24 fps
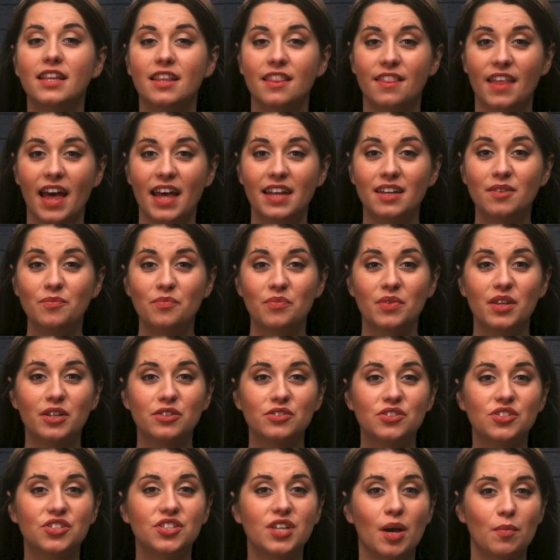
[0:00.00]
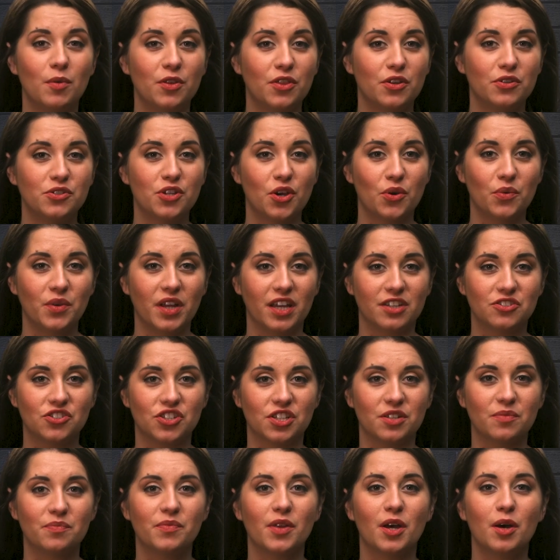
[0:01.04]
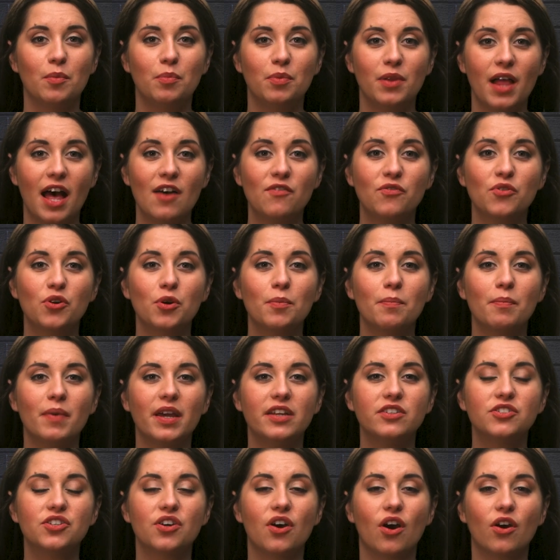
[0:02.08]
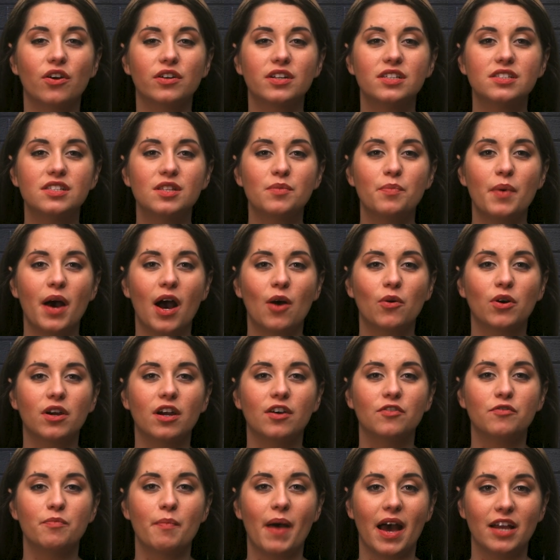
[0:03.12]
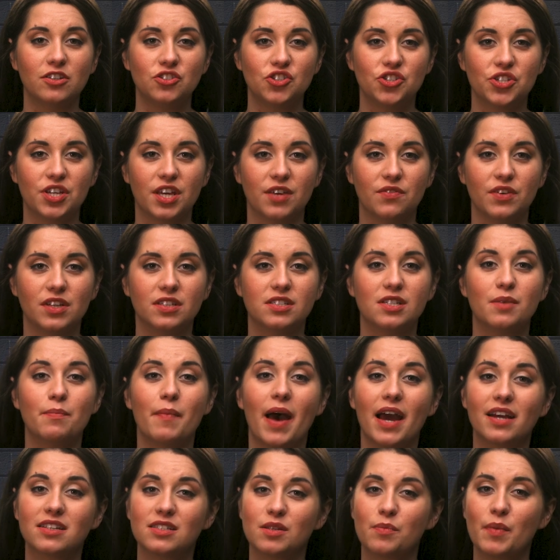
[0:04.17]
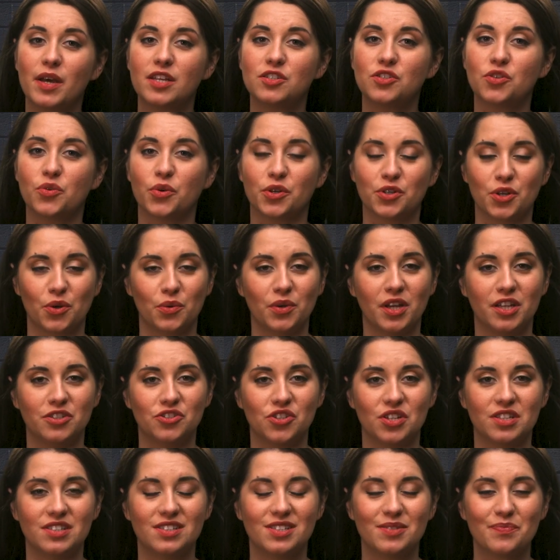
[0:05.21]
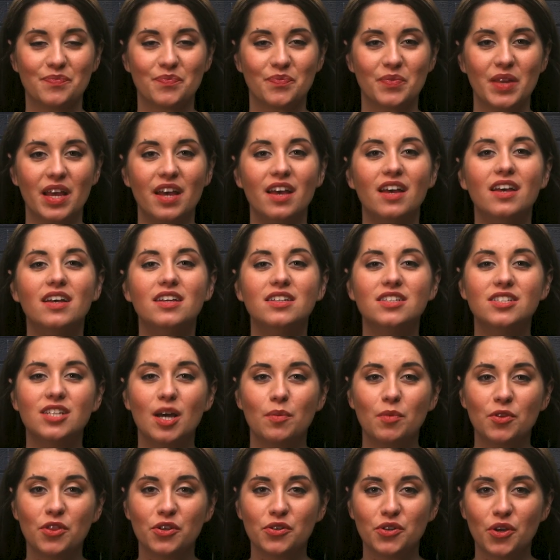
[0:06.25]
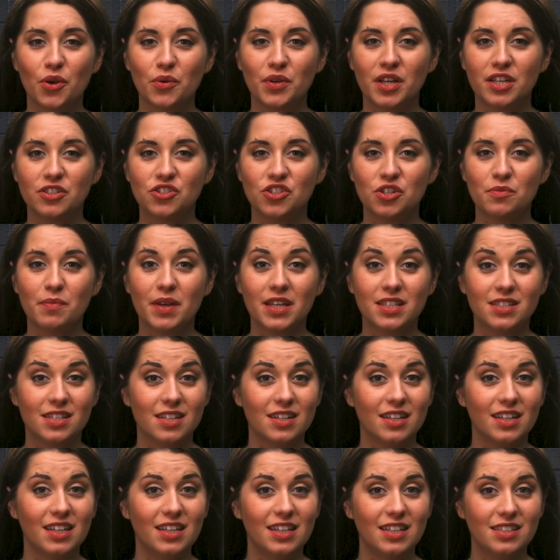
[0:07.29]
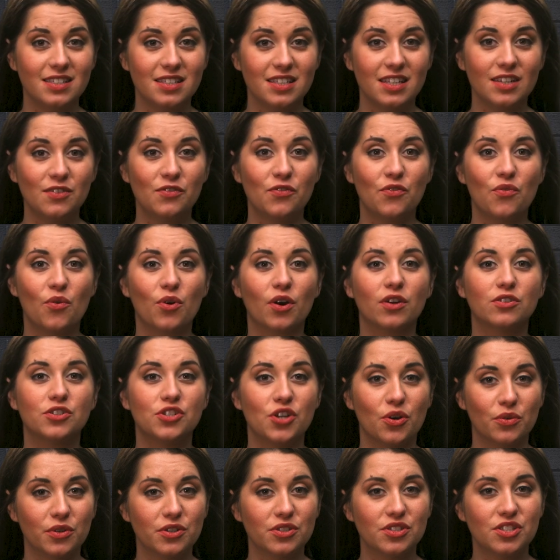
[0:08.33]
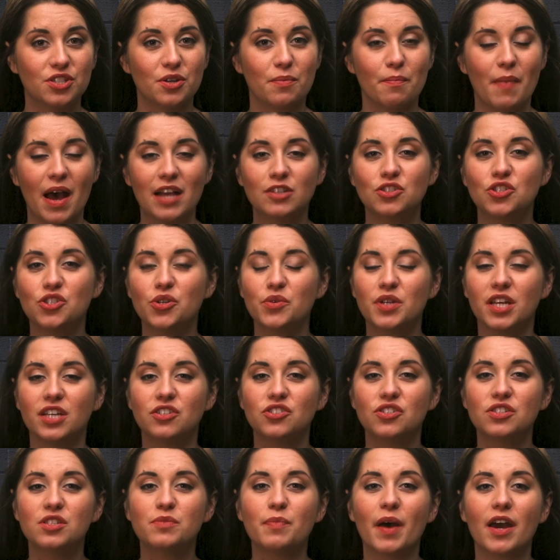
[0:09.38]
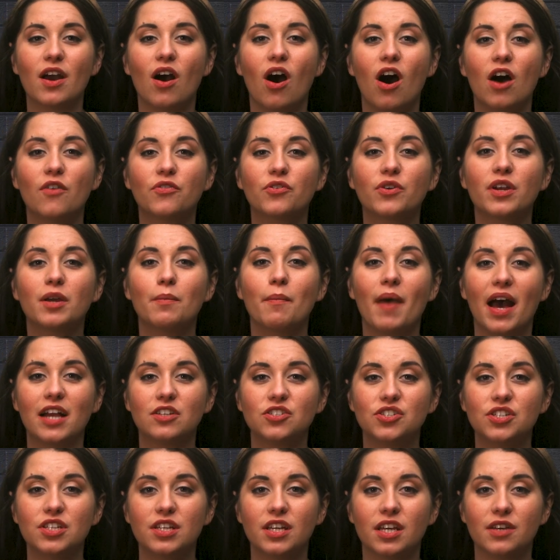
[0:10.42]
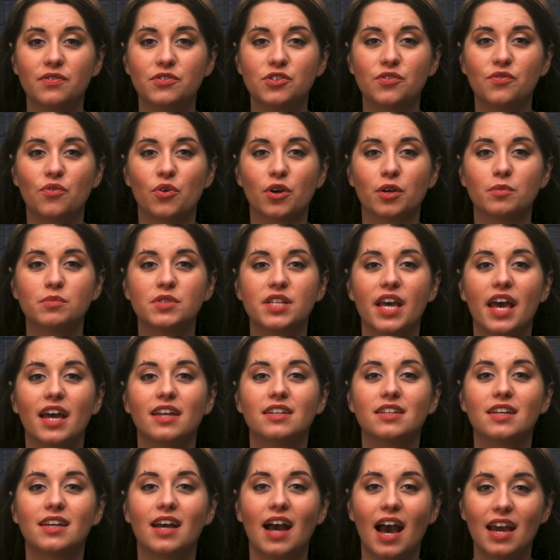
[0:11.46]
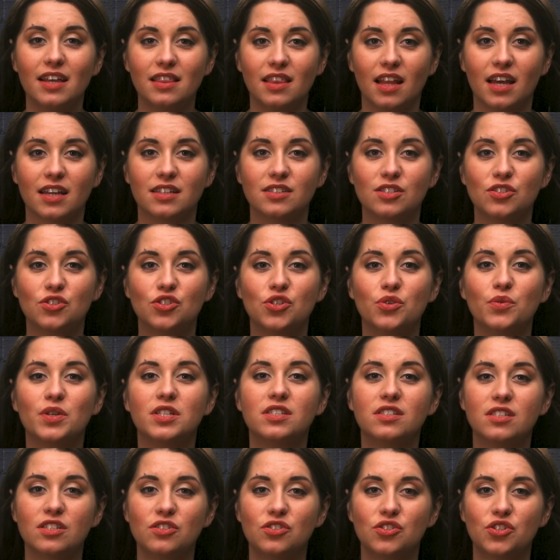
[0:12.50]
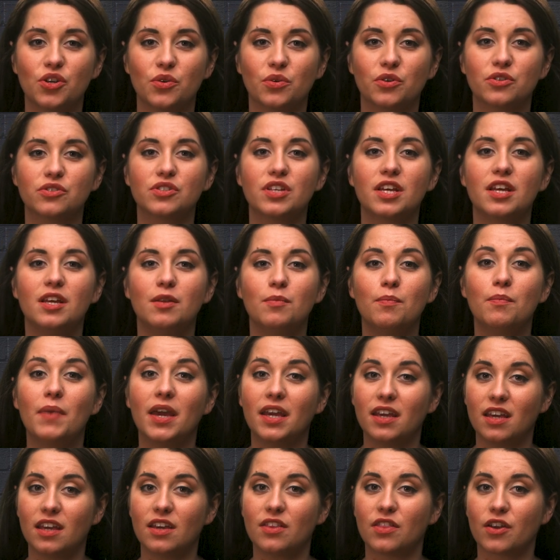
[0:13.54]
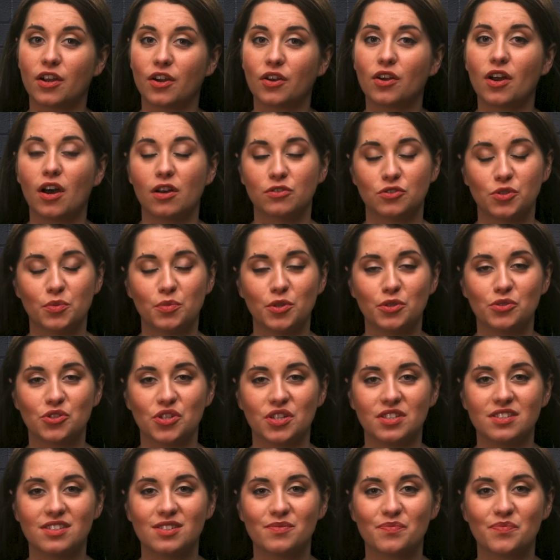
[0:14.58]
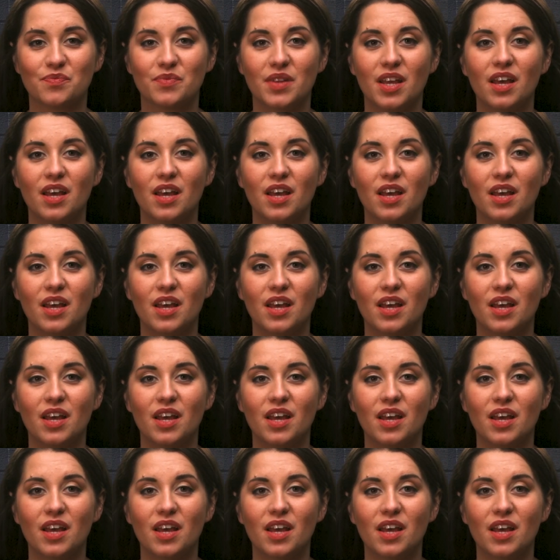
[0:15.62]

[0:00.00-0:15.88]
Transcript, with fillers: Then there's Double the Donation, a platform made to harness the power of matched giving to maximize your donations. Double the Donation makes it easy for donors to match donations by offering matching gift forms and guidelines to assist donors in making their contributions.